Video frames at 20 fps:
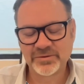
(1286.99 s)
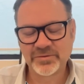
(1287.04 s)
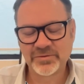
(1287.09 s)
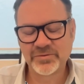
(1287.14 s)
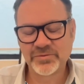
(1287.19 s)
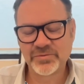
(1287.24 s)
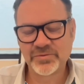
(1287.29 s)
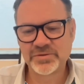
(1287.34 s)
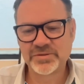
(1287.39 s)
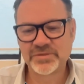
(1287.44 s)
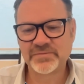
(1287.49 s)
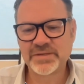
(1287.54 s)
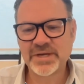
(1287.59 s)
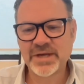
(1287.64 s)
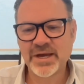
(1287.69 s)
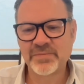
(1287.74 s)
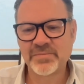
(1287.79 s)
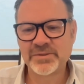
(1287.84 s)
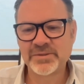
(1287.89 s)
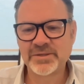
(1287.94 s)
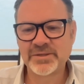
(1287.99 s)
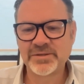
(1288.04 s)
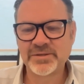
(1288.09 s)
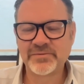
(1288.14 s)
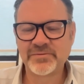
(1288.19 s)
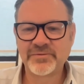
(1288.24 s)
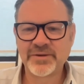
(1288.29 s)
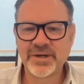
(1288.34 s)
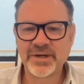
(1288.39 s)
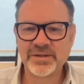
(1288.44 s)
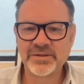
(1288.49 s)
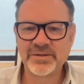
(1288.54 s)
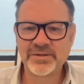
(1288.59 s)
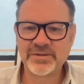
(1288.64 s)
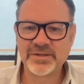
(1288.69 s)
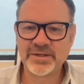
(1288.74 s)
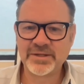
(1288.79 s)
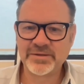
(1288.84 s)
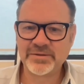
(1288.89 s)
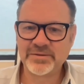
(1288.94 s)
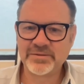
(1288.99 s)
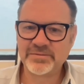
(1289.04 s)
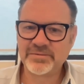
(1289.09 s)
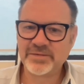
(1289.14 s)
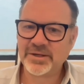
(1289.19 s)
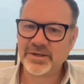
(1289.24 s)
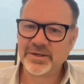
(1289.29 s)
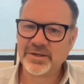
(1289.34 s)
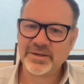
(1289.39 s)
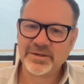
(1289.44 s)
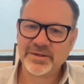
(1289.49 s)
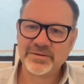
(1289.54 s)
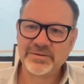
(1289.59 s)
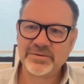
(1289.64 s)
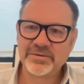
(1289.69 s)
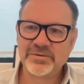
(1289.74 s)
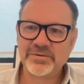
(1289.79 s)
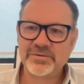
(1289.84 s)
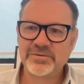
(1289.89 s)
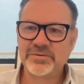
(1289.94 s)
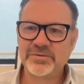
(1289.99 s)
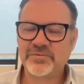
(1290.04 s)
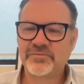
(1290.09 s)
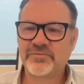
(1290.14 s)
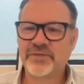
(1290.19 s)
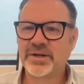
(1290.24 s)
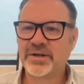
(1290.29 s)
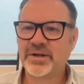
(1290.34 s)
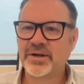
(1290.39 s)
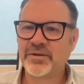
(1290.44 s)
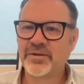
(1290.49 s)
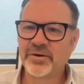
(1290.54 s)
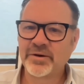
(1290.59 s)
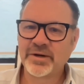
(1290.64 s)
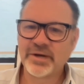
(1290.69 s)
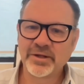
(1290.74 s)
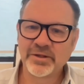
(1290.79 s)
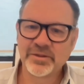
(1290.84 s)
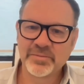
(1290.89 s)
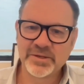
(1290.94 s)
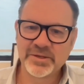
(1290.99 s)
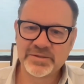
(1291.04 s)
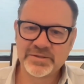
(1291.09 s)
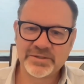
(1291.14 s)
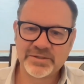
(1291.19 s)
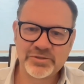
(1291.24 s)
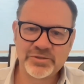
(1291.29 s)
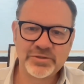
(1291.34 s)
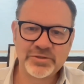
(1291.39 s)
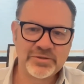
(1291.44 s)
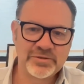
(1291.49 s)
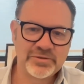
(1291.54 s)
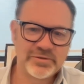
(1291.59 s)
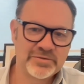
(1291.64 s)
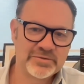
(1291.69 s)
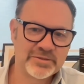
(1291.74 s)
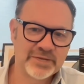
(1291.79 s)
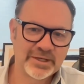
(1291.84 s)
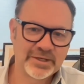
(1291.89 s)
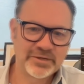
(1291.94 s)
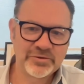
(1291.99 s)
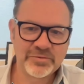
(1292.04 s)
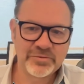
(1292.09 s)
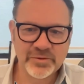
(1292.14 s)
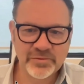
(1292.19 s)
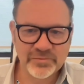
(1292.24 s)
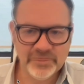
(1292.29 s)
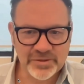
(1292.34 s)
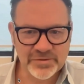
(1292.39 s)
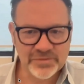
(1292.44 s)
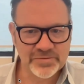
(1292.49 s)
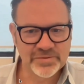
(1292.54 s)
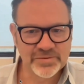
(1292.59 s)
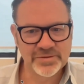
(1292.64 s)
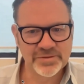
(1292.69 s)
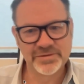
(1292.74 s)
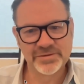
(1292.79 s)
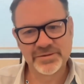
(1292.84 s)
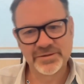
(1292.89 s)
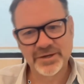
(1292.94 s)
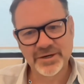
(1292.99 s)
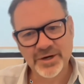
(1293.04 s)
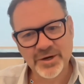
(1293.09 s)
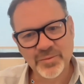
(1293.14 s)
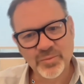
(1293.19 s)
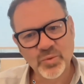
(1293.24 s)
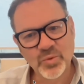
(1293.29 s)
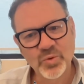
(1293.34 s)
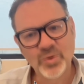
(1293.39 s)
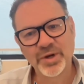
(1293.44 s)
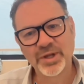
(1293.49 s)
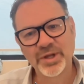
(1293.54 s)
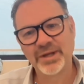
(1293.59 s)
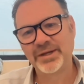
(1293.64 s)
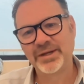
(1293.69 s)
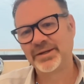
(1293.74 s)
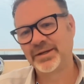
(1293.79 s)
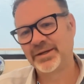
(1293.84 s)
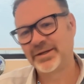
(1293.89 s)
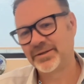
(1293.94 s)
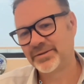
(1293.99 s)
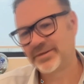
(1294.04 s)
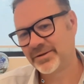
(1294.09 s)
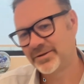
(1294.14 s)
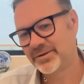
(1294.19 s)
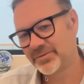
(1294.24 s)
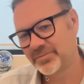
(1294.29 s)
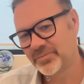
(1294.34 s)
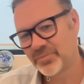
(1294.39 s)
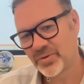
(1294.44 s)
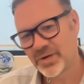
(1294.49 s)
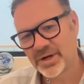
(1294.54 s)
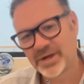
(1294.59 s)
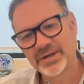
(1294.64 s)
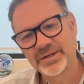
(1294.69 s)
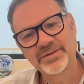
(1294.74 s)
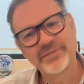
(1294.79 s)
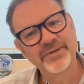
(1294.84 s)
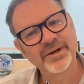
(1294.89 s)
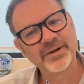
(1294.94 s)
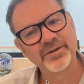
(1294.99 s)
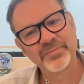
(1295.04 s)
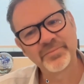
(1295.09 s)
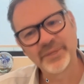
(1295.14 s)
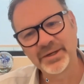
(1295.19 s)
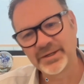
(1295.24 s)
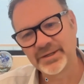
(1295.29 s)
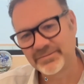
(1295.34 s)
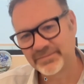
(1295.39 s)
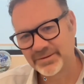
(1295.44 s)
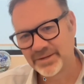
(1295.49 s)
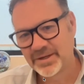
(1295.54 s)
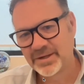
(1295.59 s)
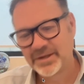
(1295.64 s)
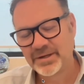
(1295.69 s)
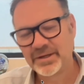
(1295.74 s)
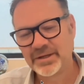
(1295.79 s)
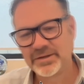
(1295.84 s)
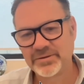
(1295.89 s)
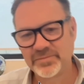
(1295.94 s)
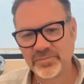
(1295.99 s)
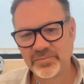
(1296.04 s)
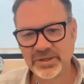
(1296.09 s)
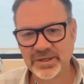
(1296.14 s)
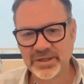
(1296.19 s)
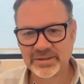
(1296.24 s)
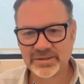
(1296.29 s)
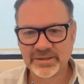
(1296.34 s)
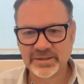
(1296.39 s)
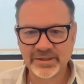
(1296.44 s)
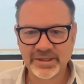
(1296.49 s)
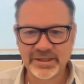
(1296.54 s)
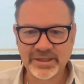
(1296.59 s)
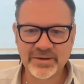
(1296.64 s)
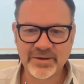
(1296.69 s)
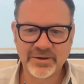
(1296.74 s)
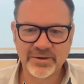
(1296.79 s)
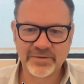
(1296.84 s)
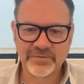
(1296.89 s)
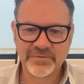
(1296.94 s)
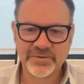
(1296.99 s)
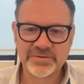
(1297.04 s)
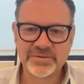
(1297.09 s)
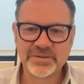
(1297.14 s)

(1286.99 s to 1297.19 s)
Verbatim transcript: course of time is that you find that you find other elements that you can use, like human resources and onboarding and, product development, and you begin to link all of those